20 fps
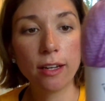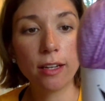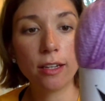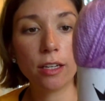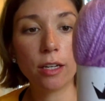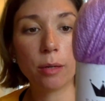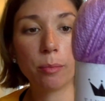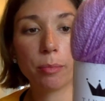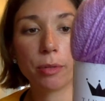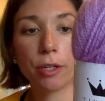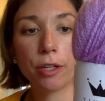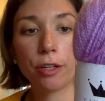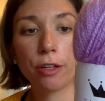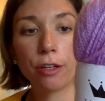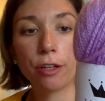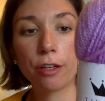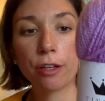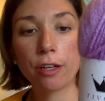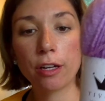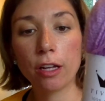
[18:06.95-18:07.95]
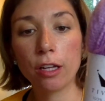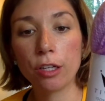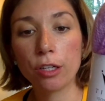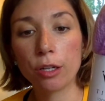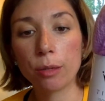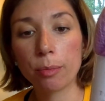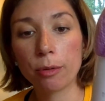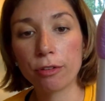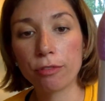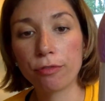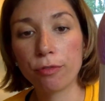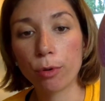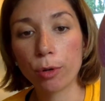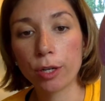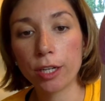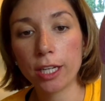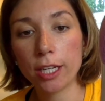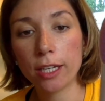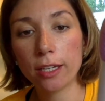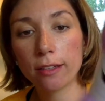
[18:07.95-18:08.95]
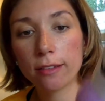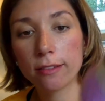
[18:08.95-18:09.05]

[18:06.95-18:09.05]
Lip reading: color number 40.